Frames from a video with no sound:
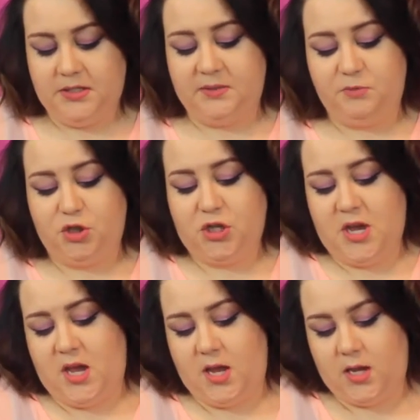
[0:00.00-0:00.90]
some
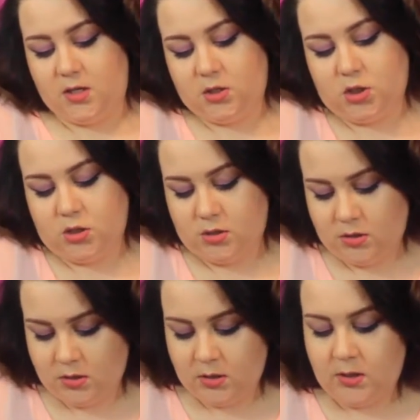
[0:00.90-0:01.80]
change,
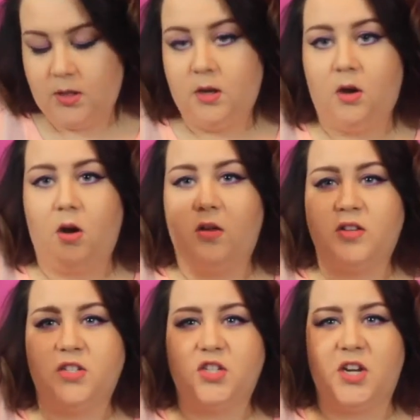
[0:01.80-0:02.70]

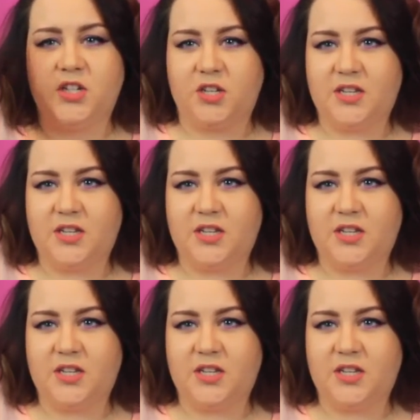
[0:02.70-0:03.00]
all this change.